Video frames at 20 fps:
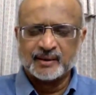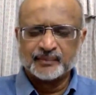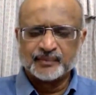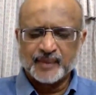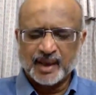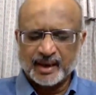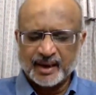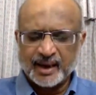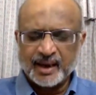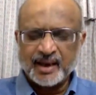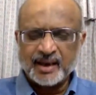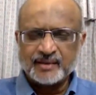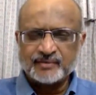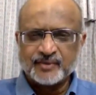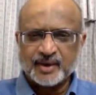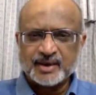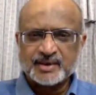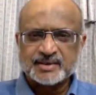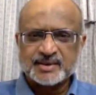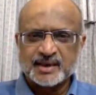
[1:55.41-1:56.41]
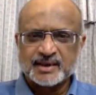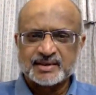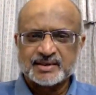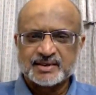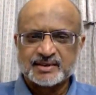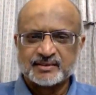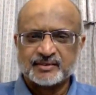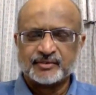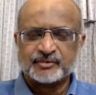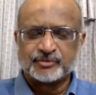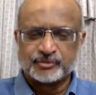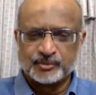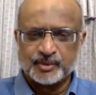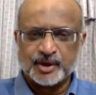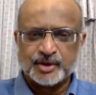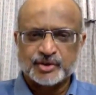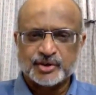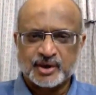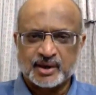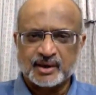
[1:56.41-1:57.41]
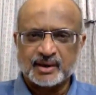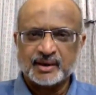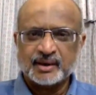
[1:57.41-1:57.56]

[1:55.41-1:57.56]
And I had very sensitive information